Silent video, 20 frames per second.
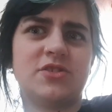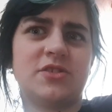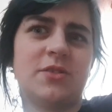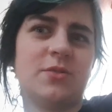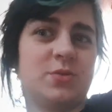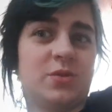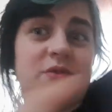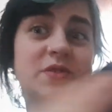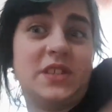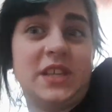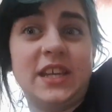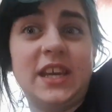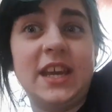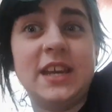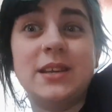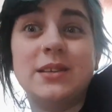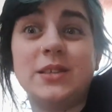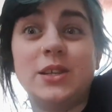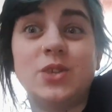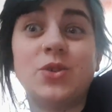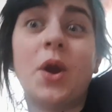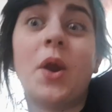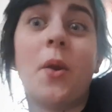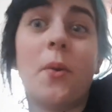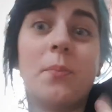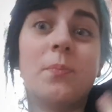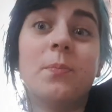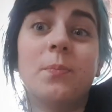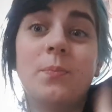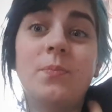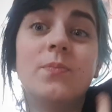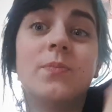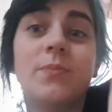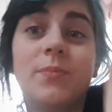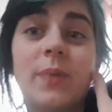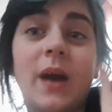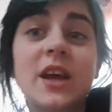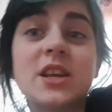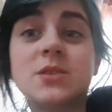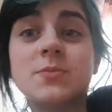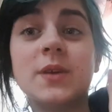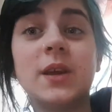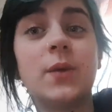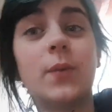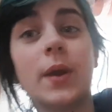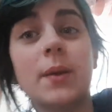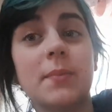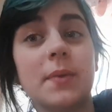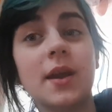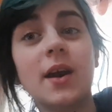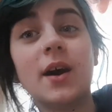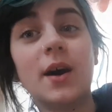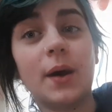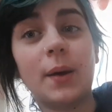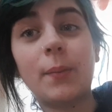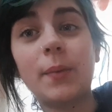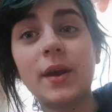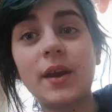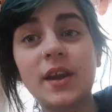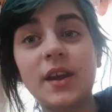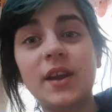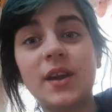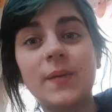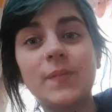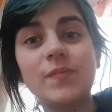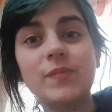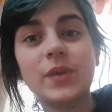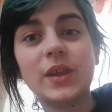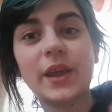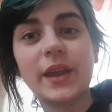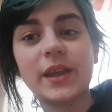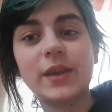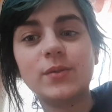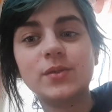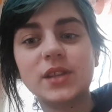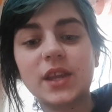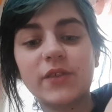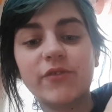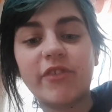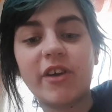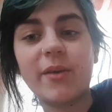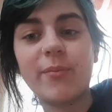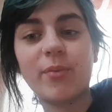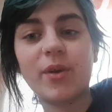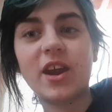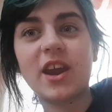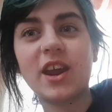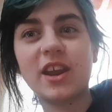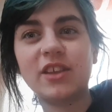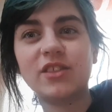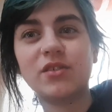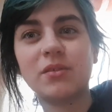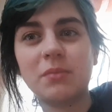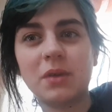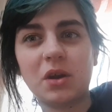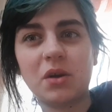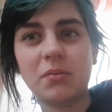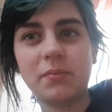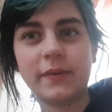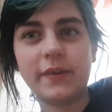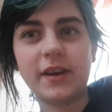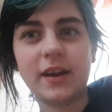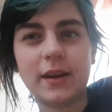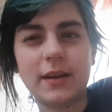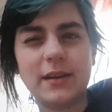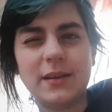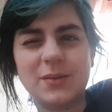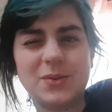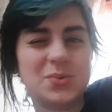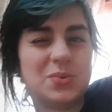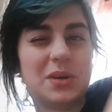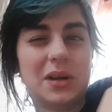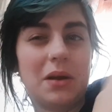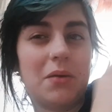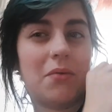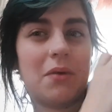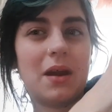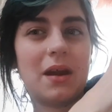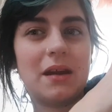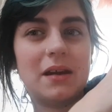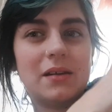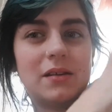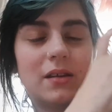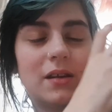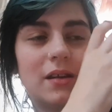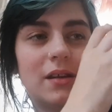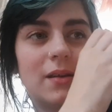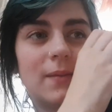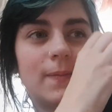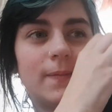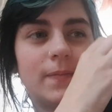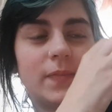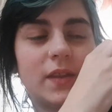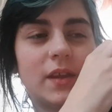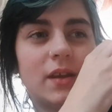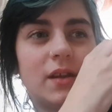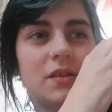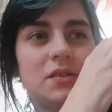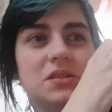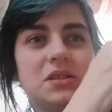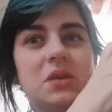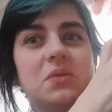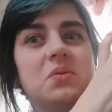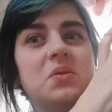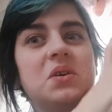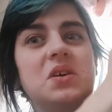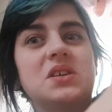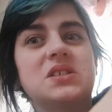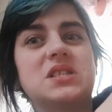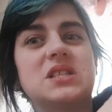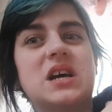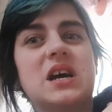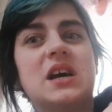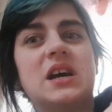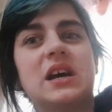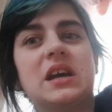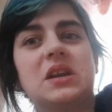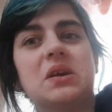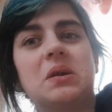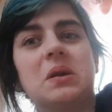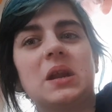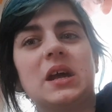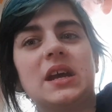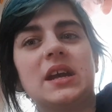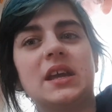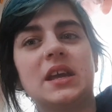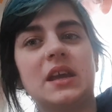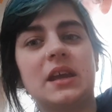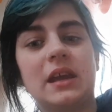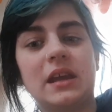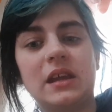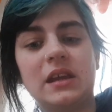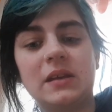was obviously Casey trying to bash me to wake me up, but it was vibrating through my whole body, and it was really weird. And I was like, what is that? I don't like it.